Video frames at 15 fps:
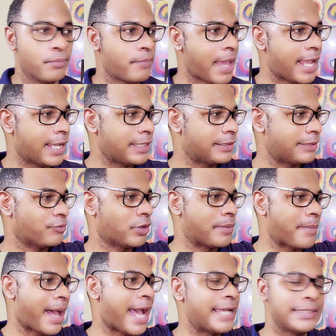making
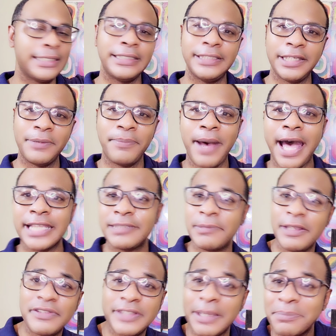reminding them
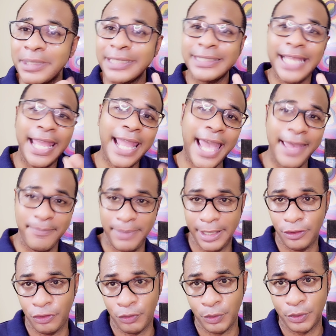possibly of something they had
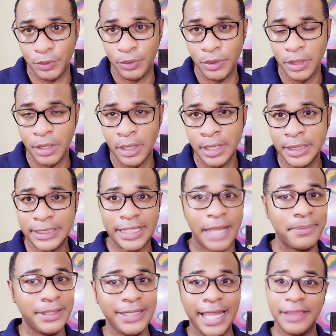been through,
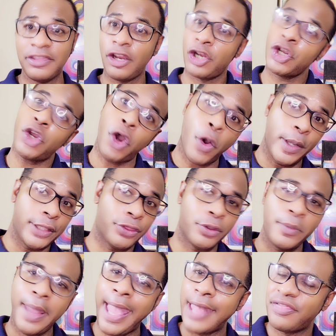something that they're going
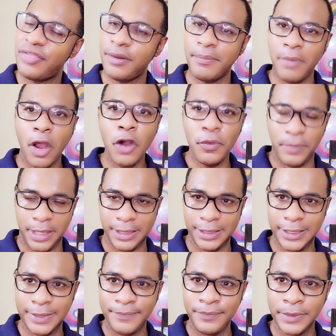through at the
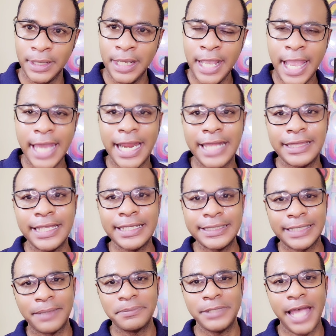moment. And I think
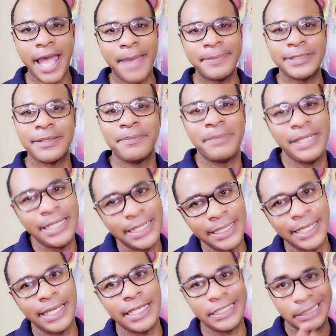sometimes the
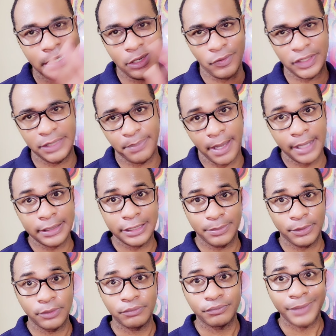media is
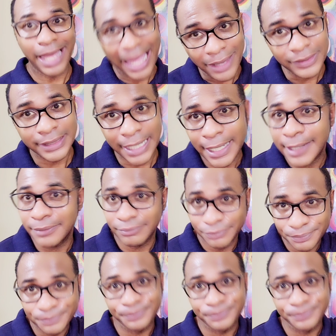irresponsible. I'll say it.